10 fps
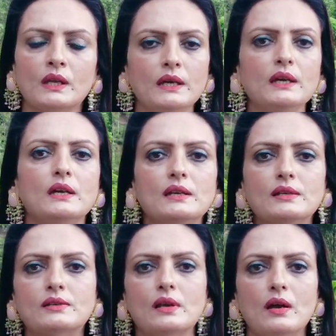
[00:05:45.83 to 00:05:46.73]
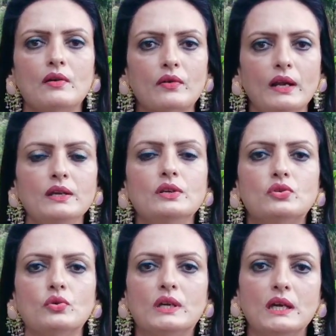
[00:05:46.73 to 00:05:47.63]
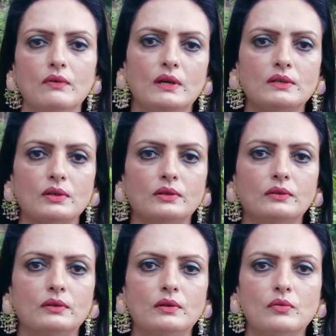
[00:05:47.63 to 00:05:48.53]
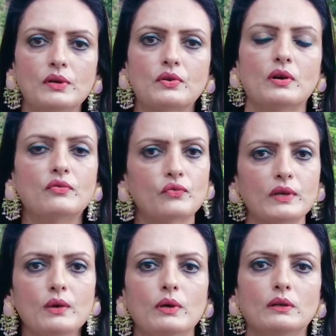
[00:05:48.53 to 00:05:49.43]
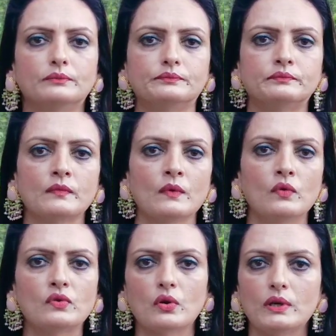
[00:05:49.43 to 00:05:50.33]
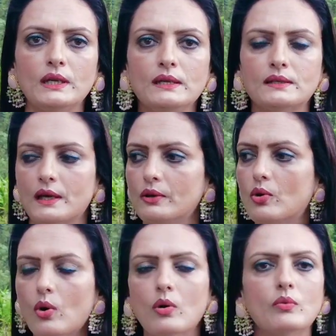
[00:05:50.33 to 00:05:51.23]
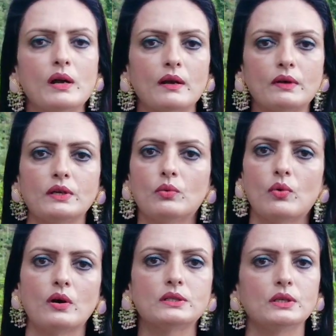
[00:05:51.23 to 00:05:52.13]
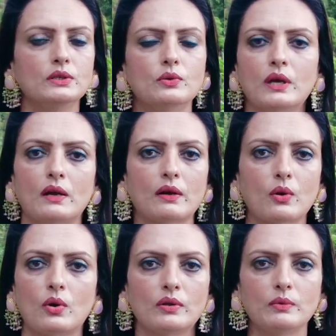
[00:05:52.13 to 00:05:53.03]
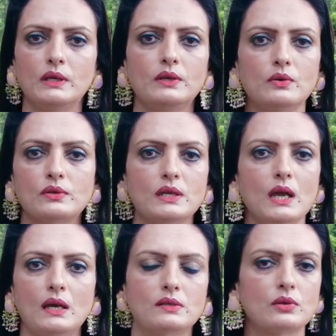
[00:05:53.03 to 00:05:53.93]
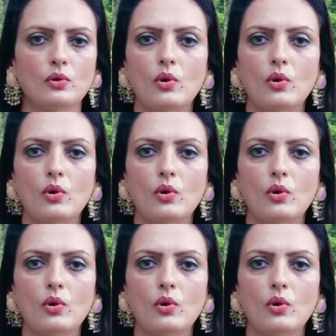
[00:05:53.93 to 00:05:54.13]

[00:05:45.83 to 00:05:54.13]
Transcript: He is ready to give it with a free will. So he said, go wherever you want, you can record the videos. He has